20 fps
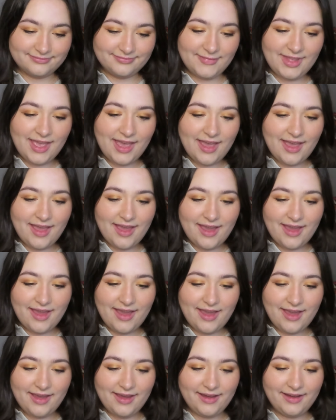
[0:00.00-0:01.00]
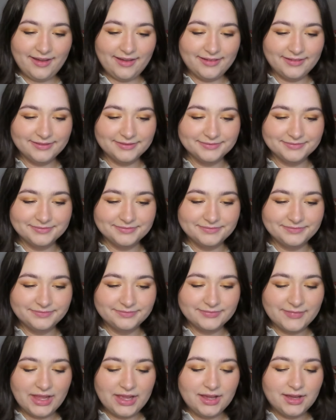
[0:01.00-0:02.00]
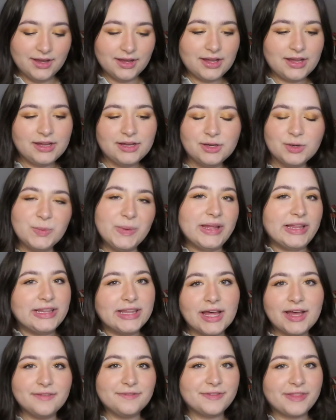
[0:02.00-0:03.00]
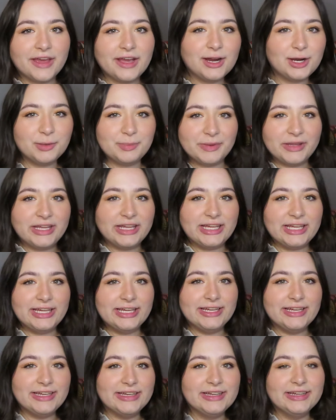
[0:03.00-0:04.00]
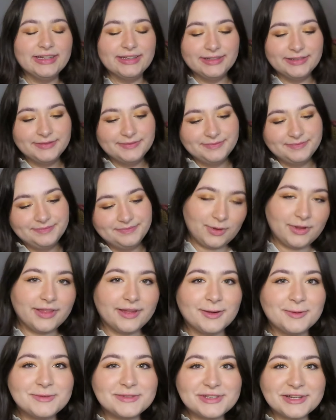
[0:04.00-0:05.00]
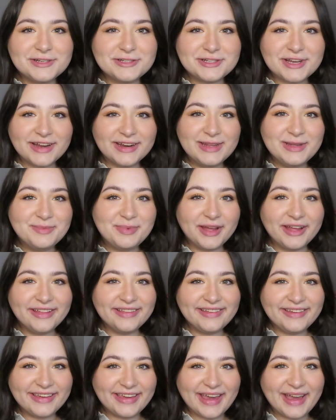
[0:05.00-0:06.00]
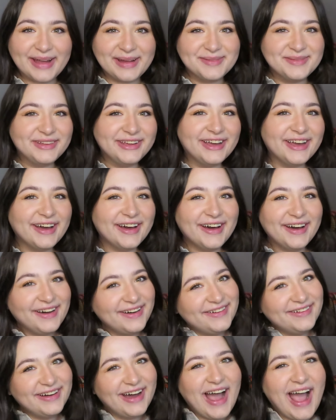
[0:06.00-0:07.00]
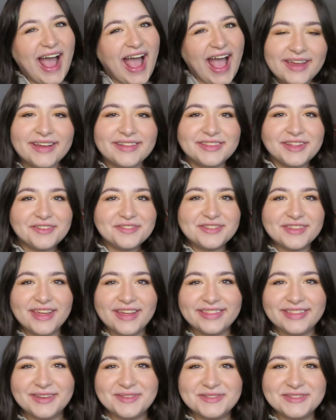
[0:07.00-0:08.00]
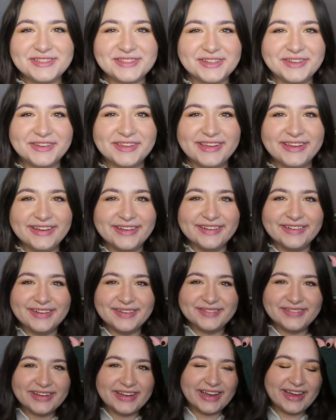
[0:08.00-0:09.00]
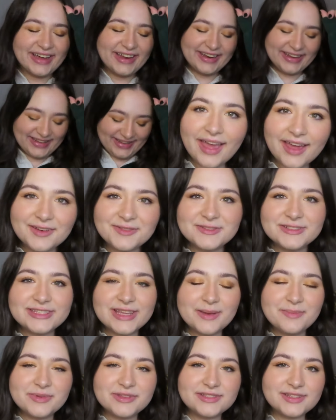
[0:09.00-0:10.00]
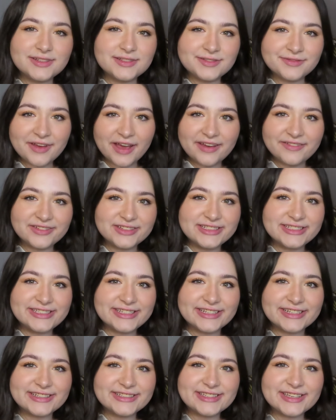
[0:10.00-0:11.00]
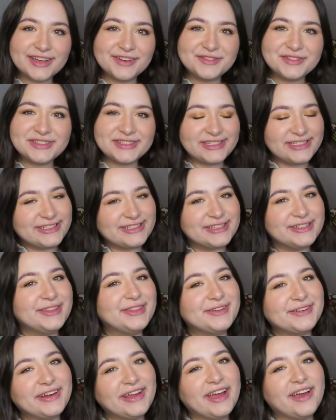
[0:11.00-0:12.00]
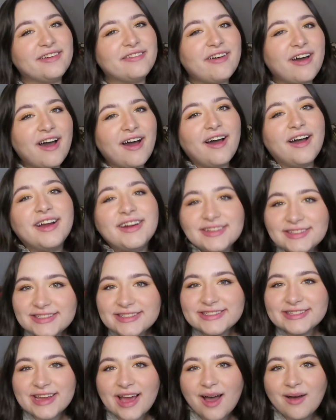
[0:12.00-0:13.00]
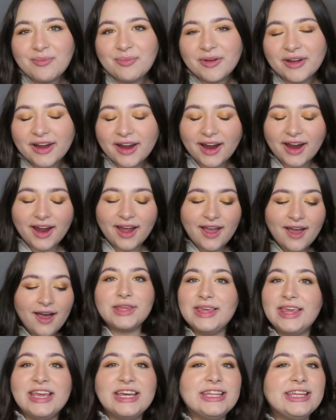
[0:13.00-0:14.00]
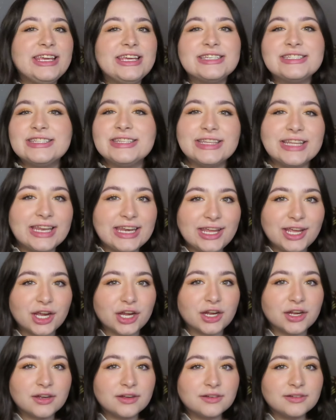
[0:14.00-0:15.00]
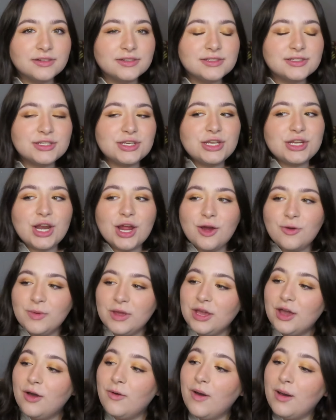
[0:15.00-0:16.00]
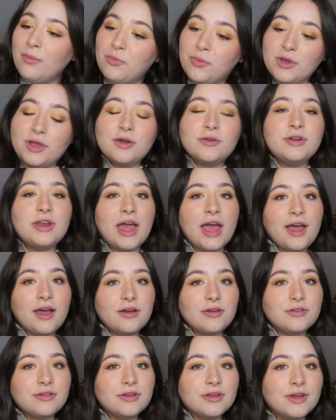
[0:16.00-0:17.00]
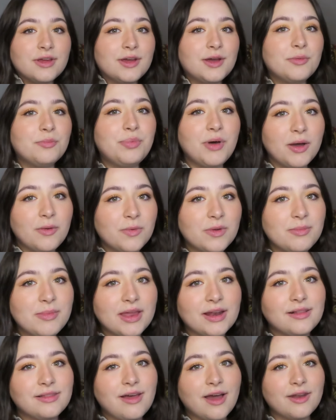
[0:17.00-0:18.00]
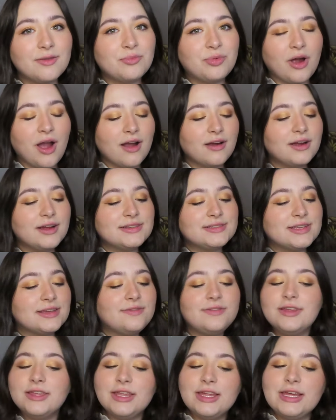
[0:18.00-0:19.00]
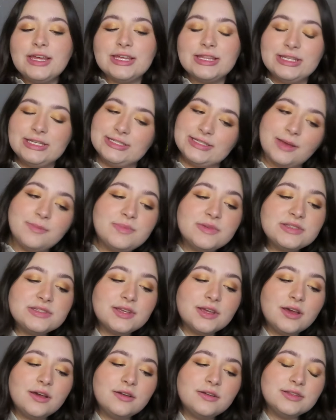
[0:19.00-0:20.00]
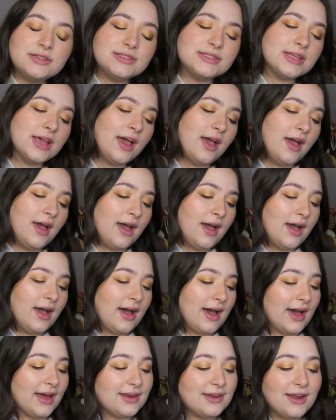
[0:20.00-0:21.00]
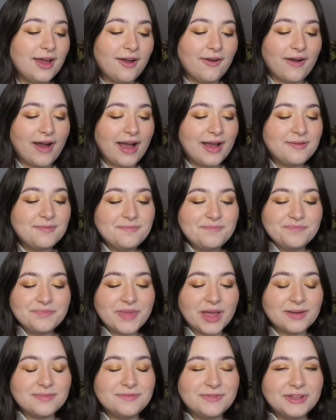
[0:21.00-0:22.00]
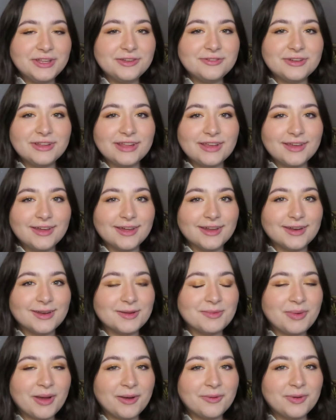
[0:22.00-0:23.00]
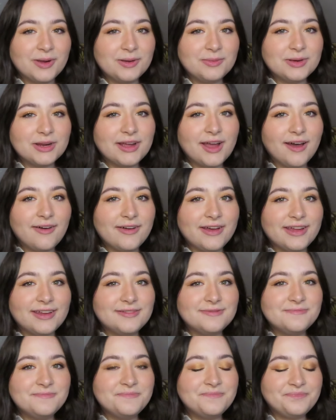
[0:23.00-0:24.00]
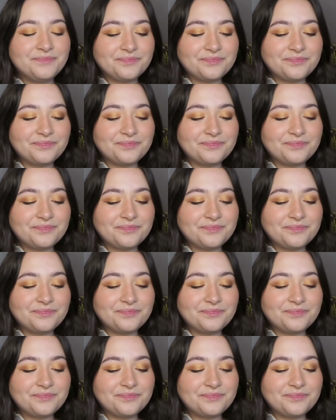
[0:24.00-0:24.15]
Yay! Ah, we love therapy! Well, there was our Johnny Bailey cameo. I loved that. That was so cute. Oh my god. That was episodes 5 and 6 of season 3 of Heartstopper. Healing isn't linear. So, you know, we go up, we go down. But we made a lot of progress, I feel like, in these episodes. I don't know. I'm feeling really good about where we're going.